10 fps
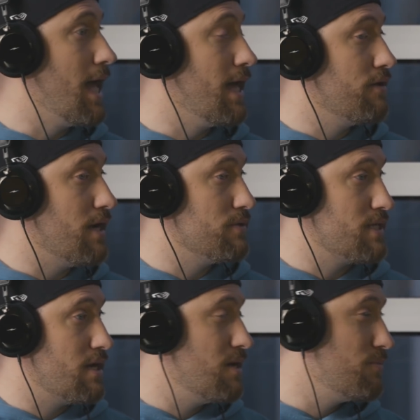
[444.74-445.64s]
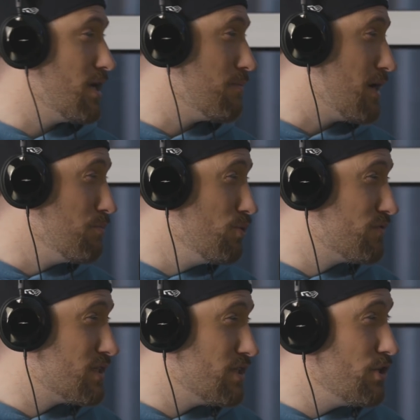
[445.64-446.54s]
And I was at IBM and I
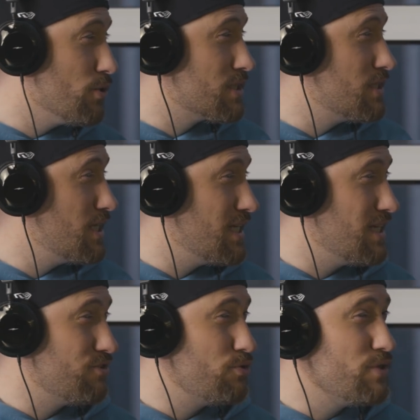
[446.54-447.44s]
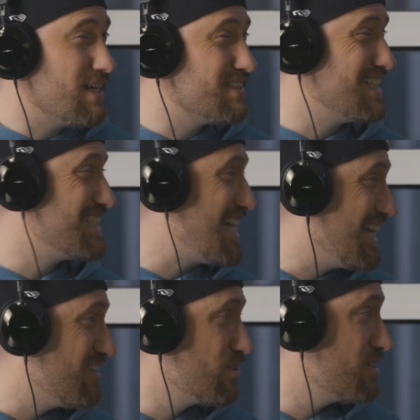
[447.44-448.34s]
moved to New York City in
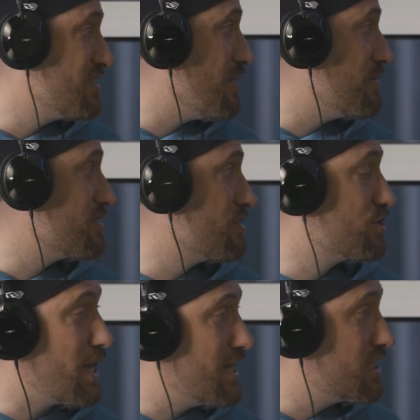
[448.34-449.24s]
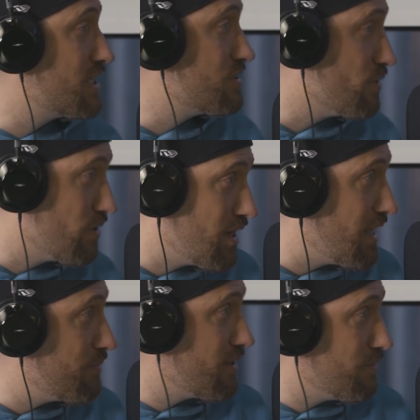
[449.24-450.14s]
2010, took a job as a strategy consultant
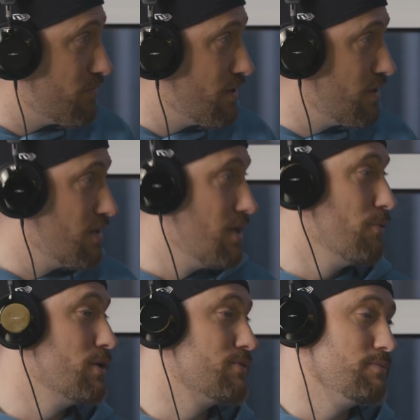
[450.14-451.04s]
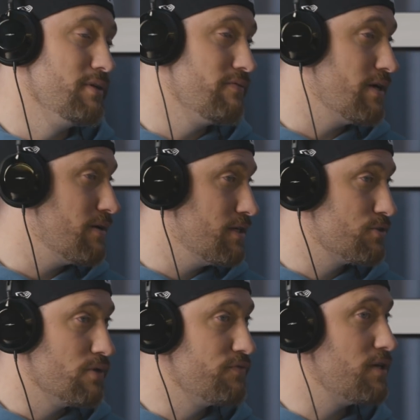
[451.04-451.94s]
at IBM, which would be a very
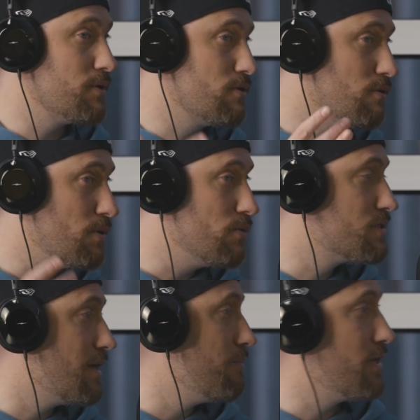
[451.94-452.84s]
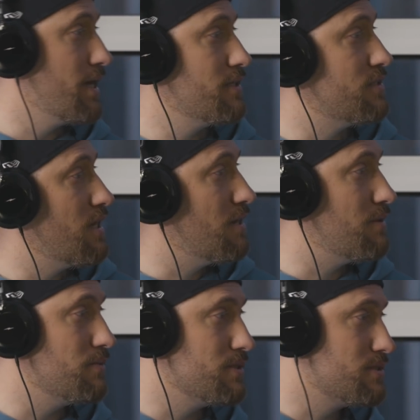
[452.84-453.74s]
sort of typical post-MBA job.
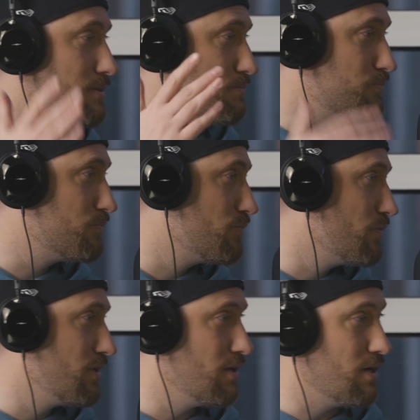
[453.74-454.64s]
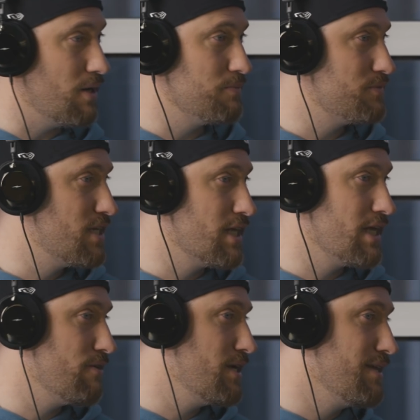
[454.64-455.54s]
I was, sitting
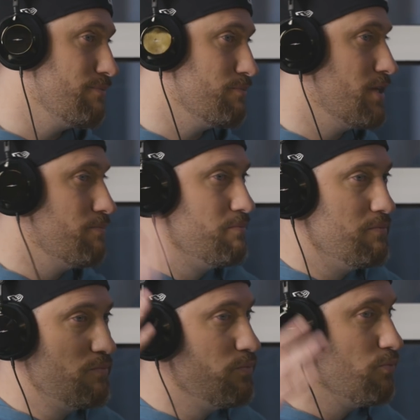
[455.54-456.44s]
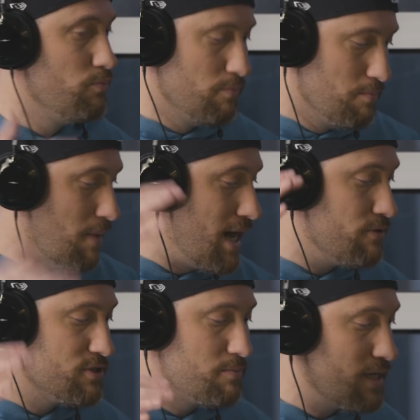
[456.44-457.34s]
there in
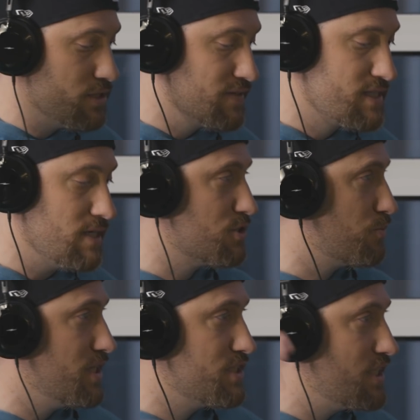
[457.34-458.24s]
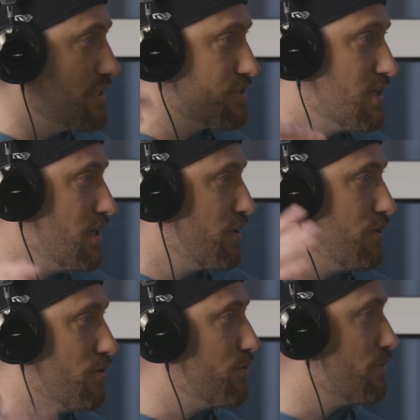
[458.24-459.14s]
miles and miles of Excel spreadsheets,
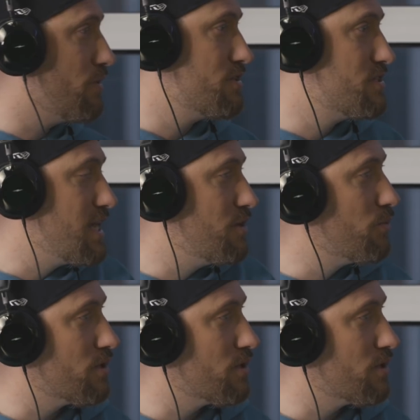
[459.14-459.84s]
doing all this data